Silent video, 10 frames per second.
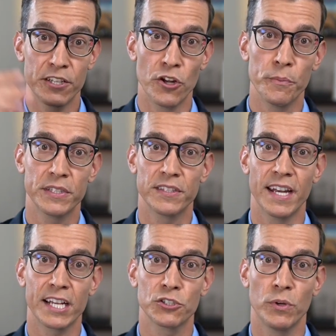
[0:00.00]
you don't miss the
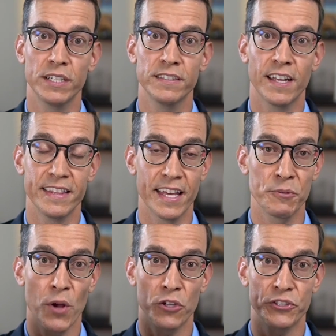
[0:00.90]
next one. And
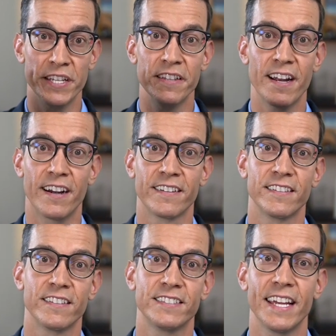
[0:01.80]
then I'll see you there.
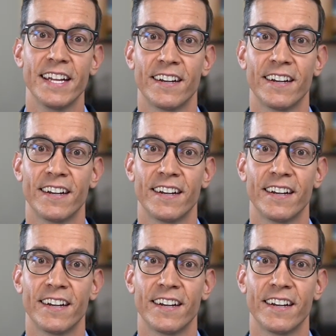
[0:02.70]
Take